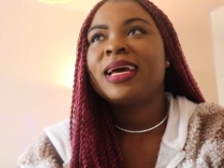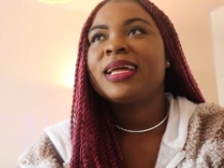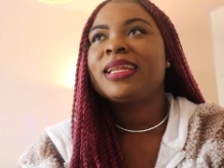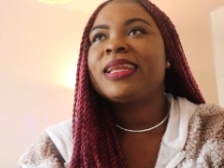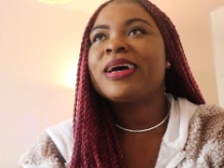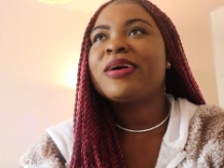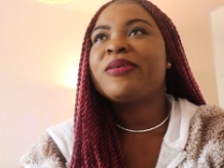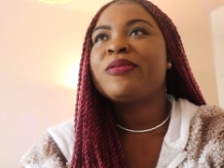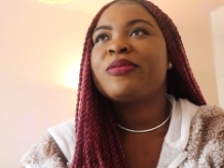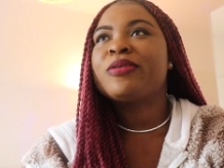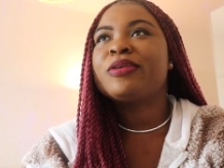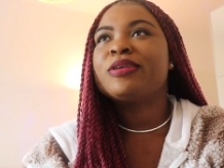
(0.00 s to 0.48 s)

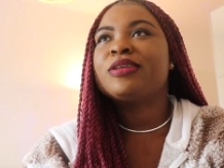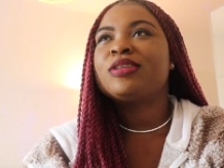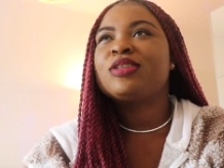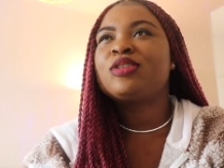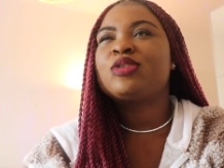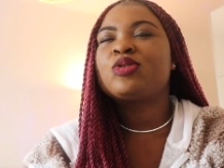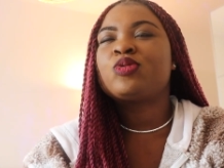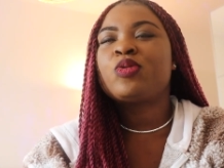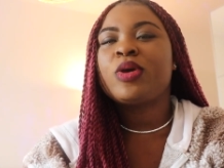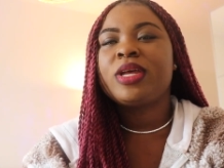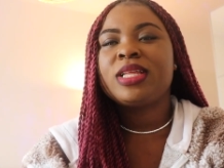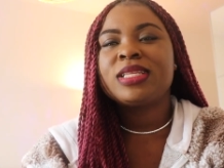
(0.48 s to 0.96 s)
That was
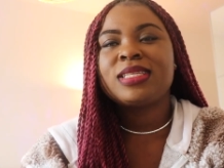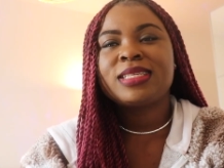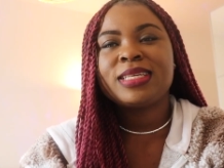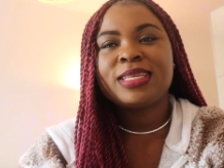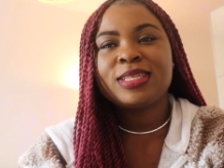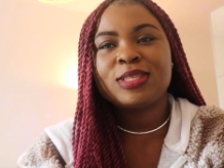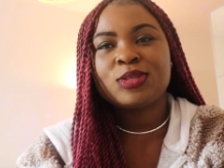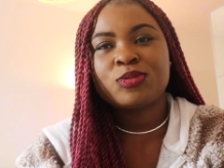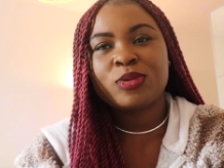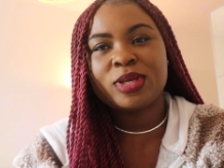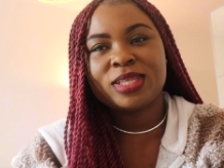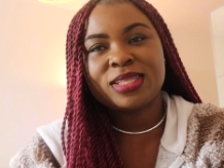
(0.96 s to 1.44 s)

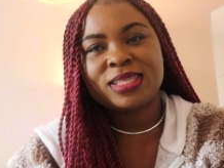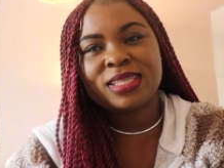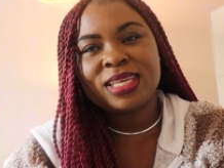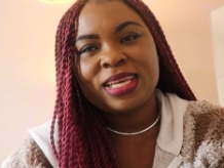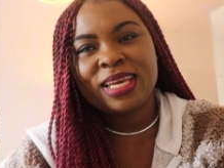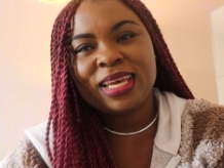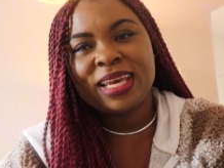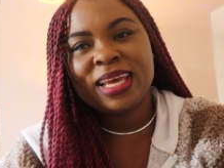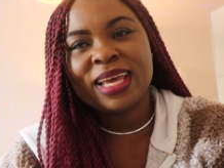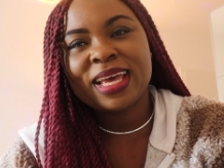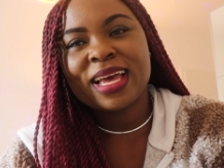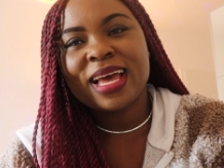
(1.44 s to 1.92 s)

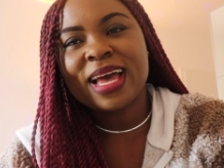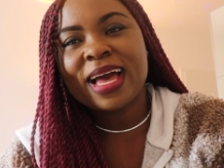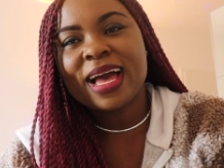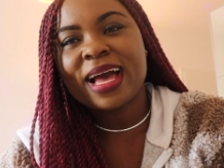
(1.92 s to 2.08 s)
2020.